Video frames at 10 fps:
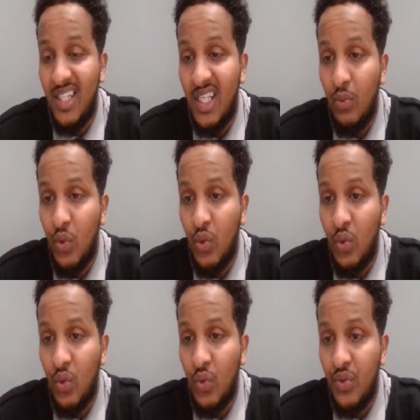they
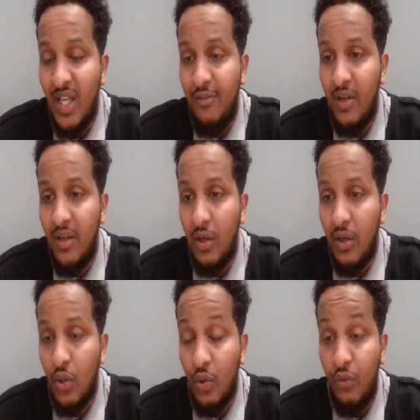will definitely
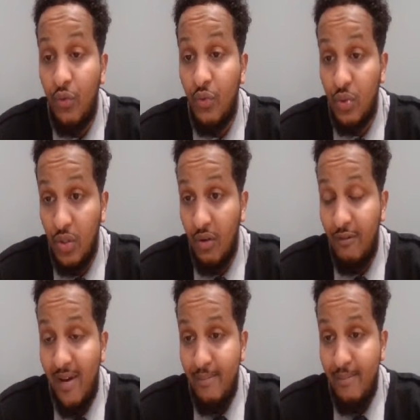go to
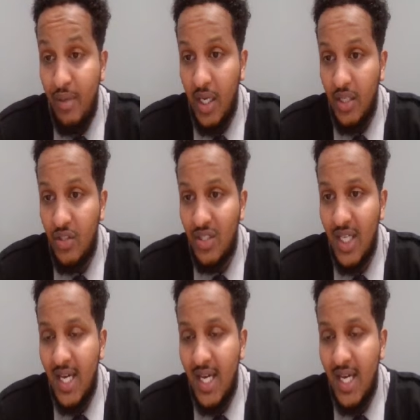your fan page